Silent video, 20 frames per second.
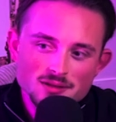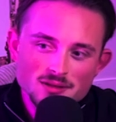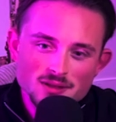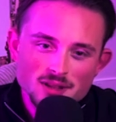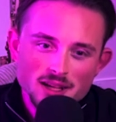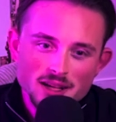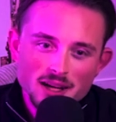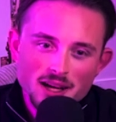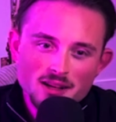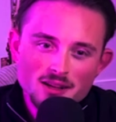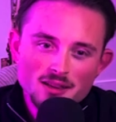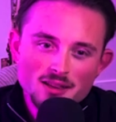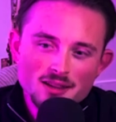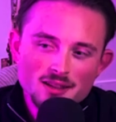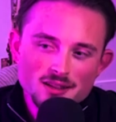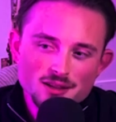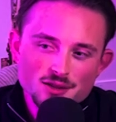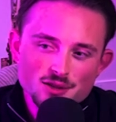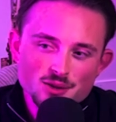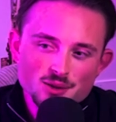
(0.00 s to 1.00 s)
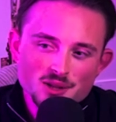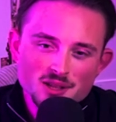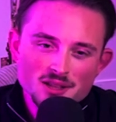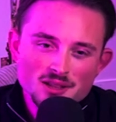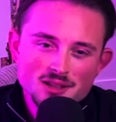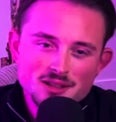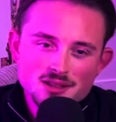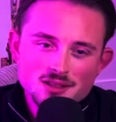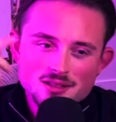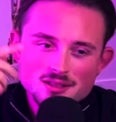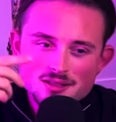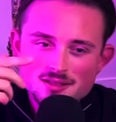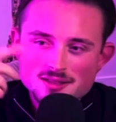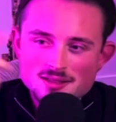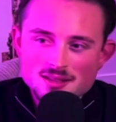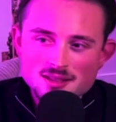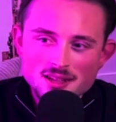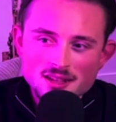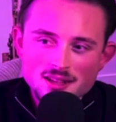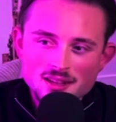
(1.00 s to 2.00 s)
Like anything that you can
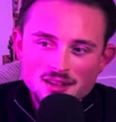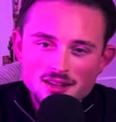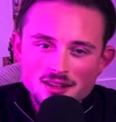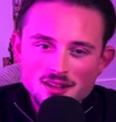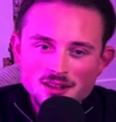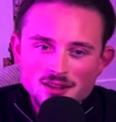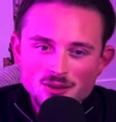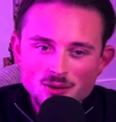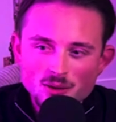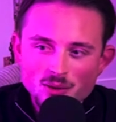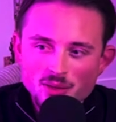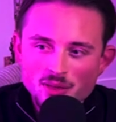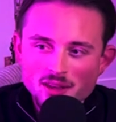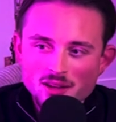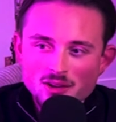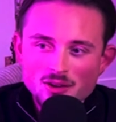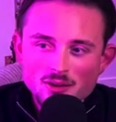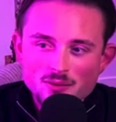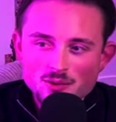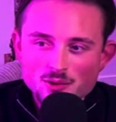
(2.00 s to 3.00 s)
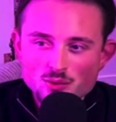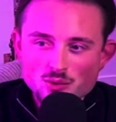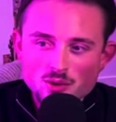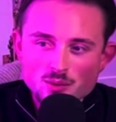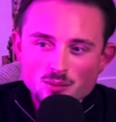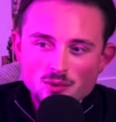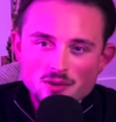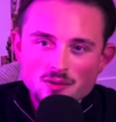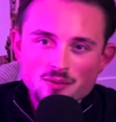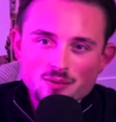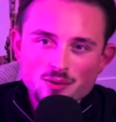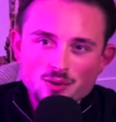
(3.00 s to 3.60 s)
see or think of or dream of,